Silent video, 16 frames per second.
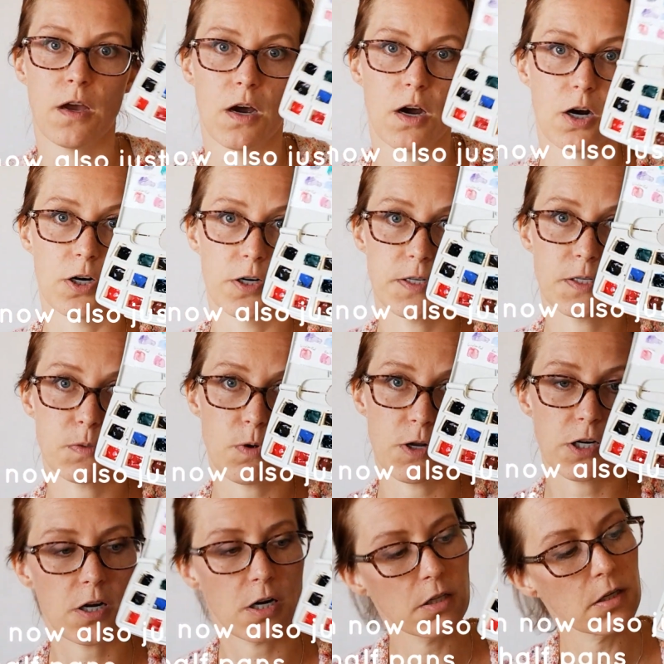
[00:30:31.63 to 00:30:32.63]
artist
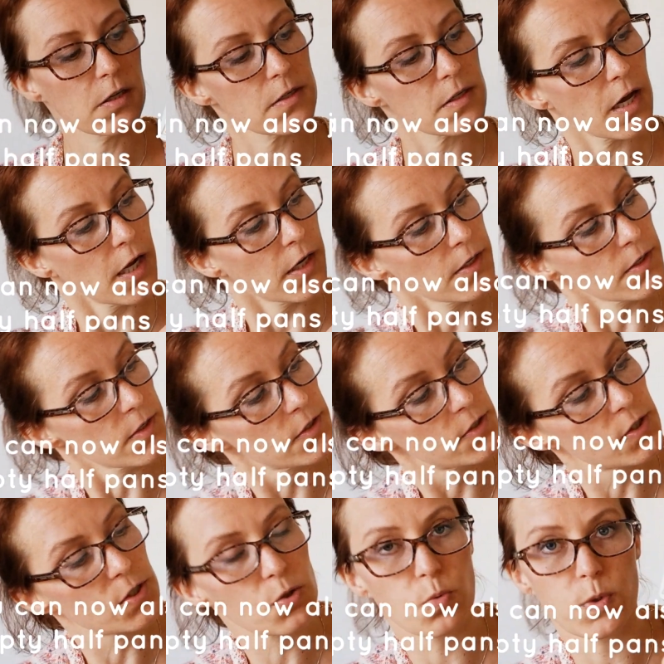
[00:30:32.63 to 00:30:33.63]
watercolors and
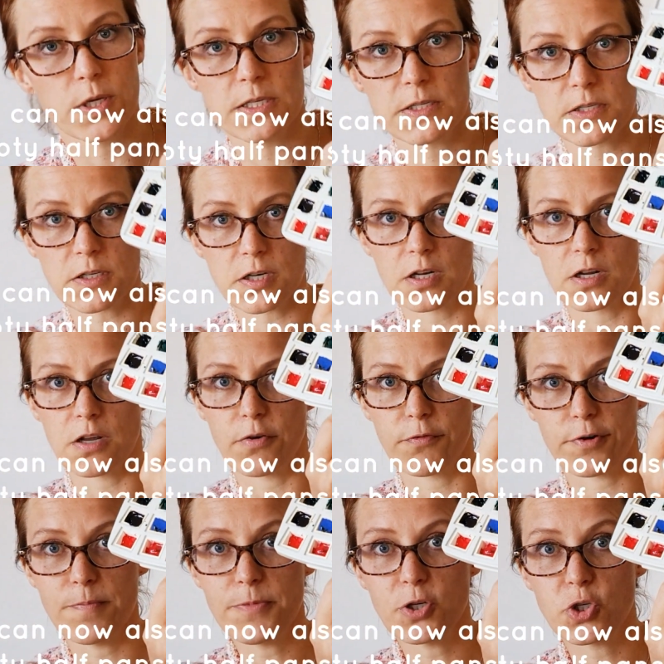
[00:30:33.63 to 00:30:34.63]
squeezed
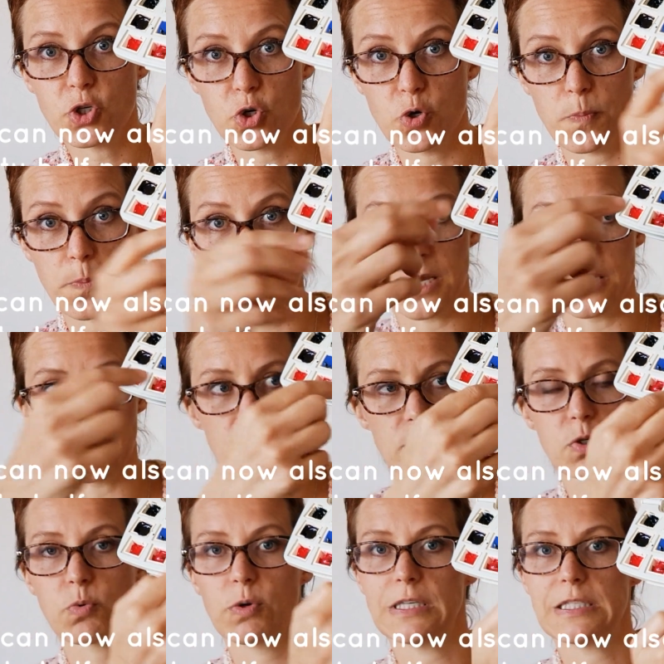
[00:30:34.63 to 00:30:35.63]
from the tube paint,
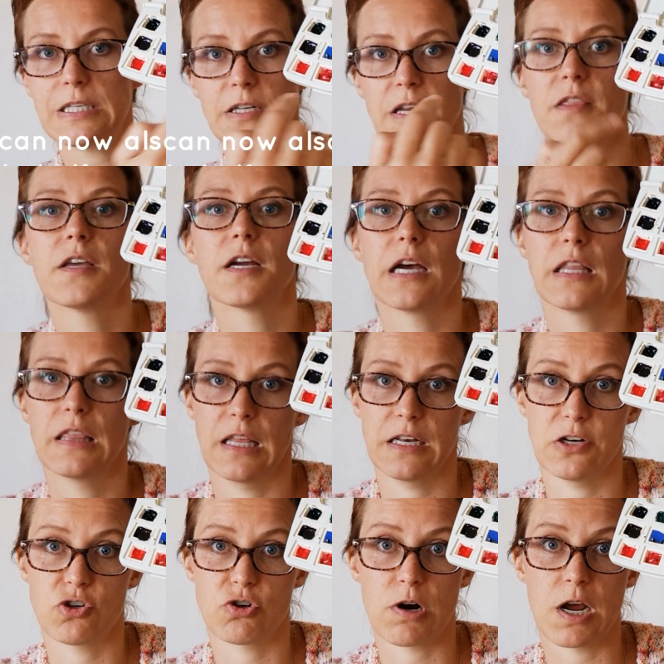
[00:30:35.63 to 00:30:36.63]
squeezed it in there and let
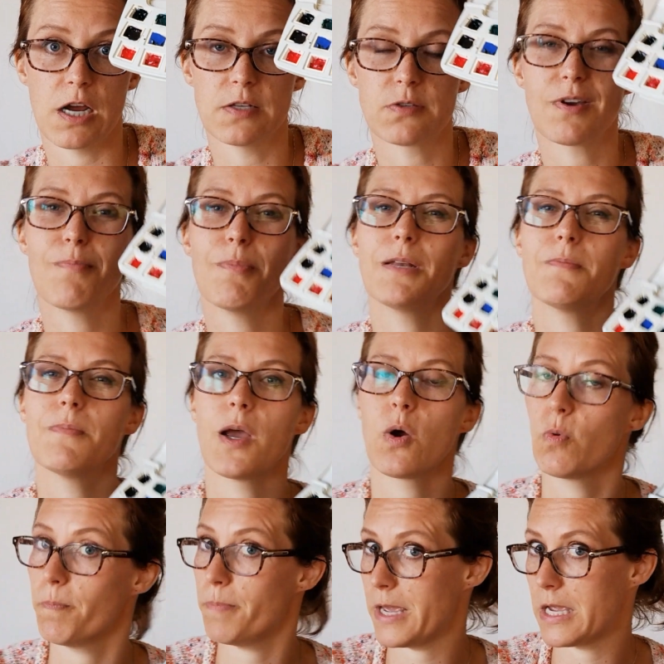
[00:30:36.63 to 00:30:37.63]
it dry. So I made my
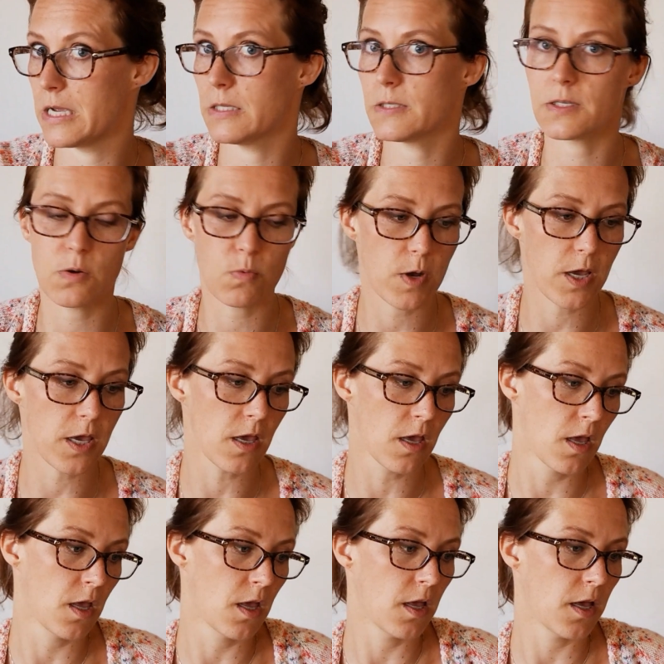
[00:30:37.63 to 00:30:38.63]
own pans in a way,
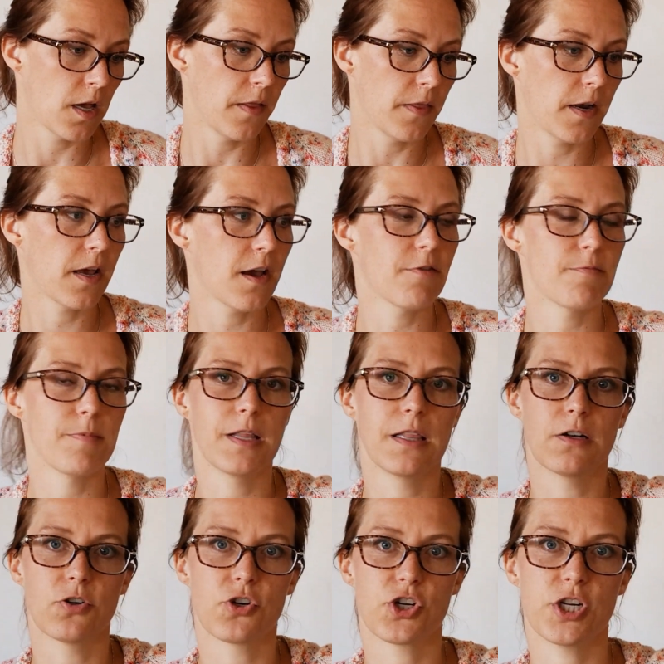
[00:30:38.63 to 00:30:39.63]
and then I have my
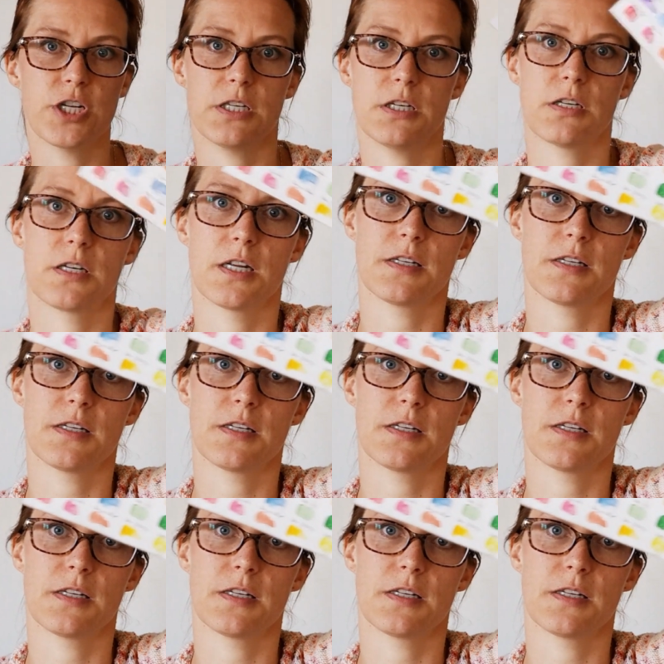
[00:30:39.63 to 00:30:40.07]
little sheet that